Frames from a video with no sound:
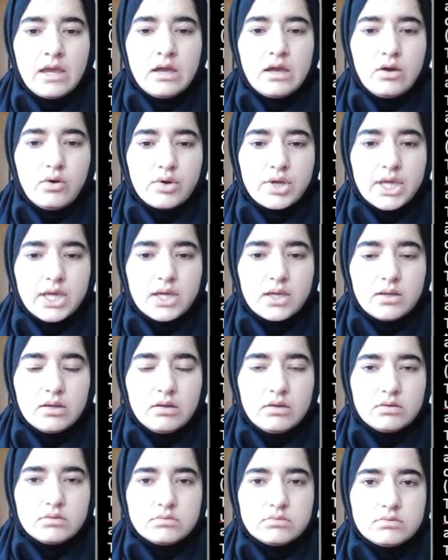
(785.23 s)
okay,
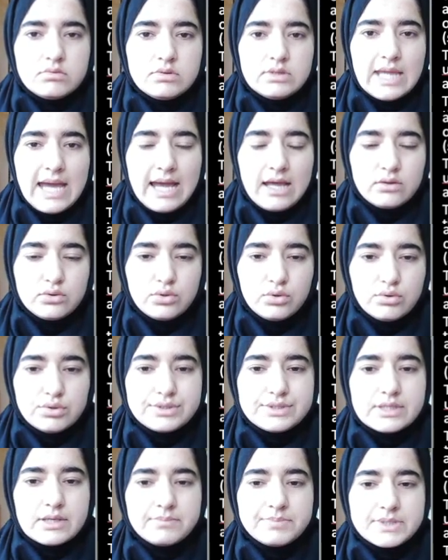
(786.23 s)
that
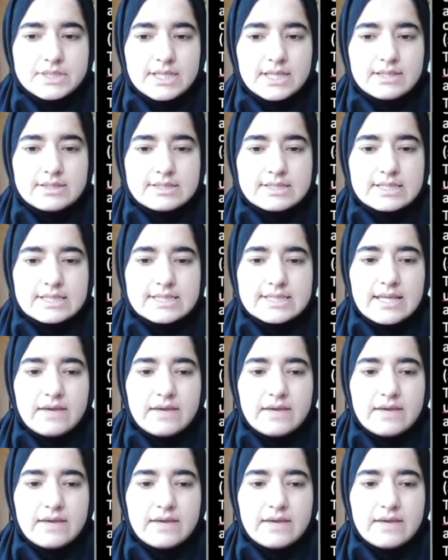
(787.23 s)
those substances,